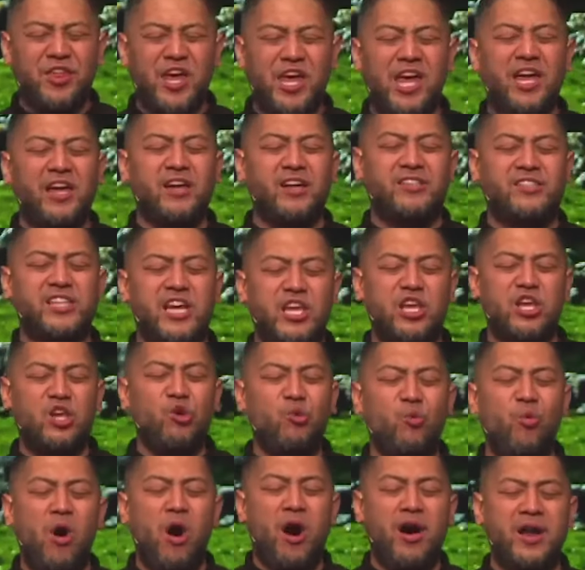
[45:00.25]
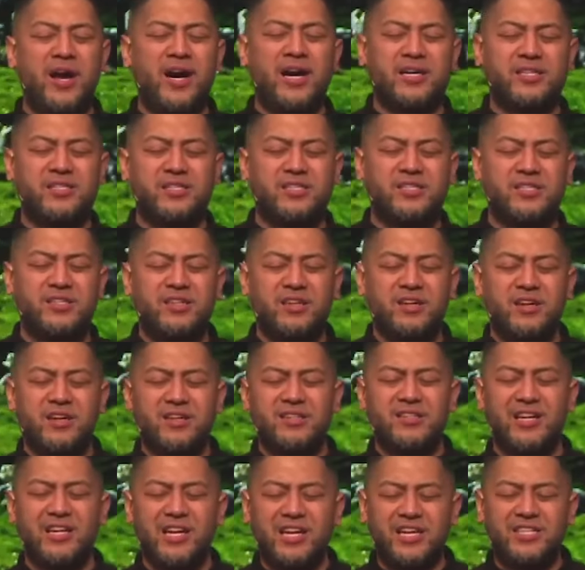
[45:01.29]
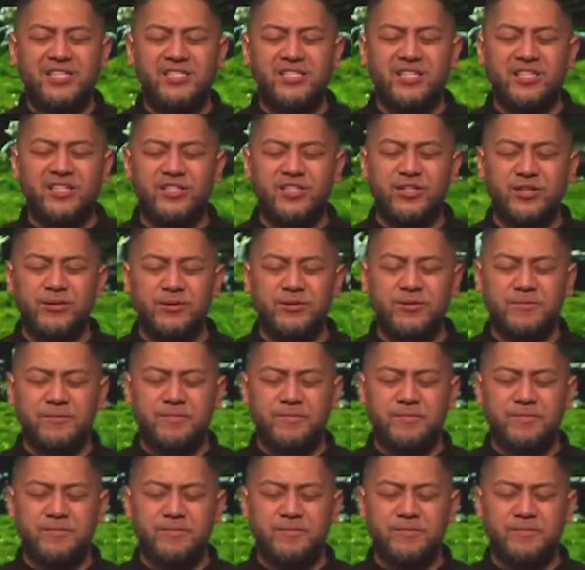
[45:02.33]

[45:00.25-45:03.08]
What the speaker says: things that you want us to listen to.